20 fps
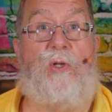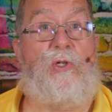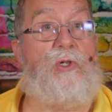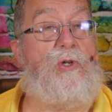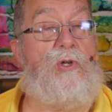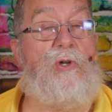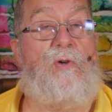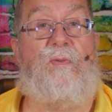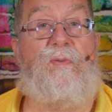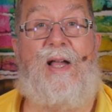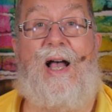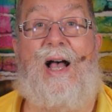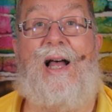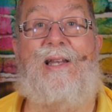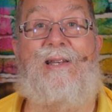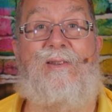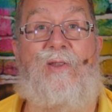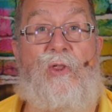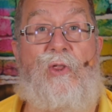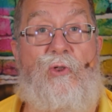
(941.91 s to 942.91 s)
So you've
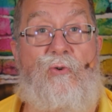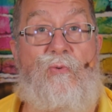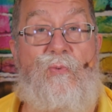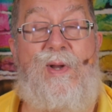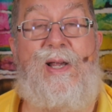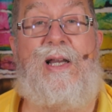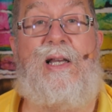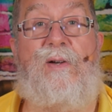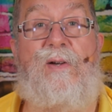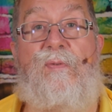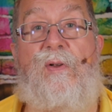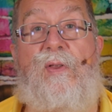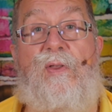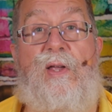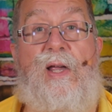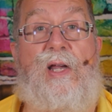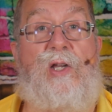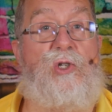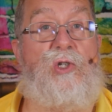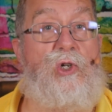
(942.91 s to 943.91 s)
got three different
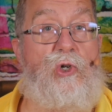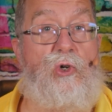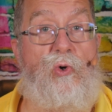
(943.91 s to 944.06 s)
things and